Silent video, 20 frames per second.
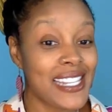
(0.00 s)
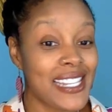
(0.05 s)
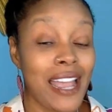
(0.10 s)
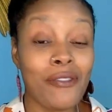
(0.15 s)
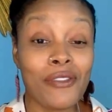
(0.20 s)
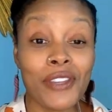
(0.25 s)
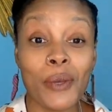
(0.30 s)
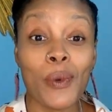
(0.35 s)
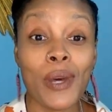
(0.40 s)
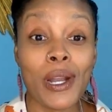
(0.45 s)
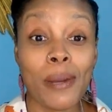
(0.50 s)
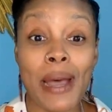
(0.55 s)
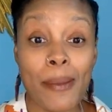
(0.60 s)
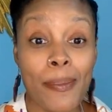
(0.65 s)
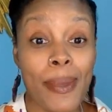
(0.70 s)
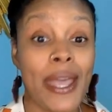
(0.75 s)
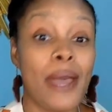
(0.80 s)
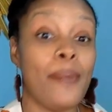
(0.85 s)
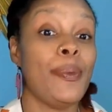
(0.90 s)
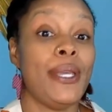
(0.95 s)
it's definitely one of
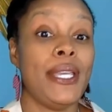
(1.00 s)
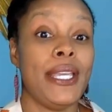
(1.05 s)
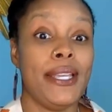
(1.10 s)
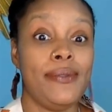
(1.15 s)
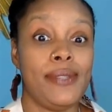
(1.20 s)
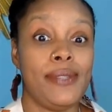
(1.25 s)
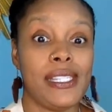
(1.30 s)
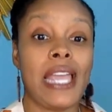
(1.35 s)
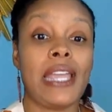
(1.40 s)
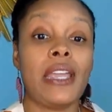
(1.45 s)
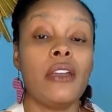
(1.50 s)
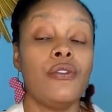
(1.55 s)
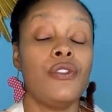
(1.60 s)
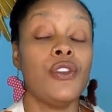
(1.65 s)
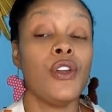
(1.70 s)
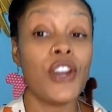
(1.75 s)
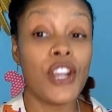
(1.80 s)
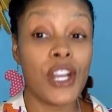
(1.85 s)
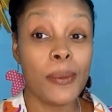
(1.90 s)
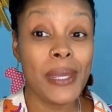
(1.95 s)
my pet peeves. Like
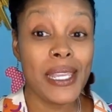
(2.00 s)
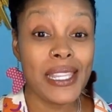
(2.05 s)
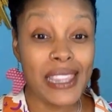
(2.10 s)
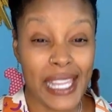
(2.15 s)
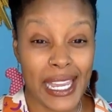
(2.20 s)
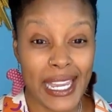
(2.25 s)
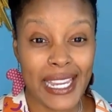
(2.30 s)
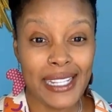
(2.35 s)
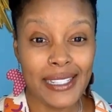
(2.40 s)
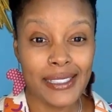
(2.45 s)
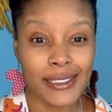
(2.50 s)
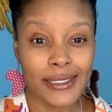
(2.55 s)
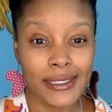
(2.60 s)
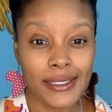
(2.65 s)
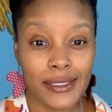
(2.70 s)
if you're going to be late,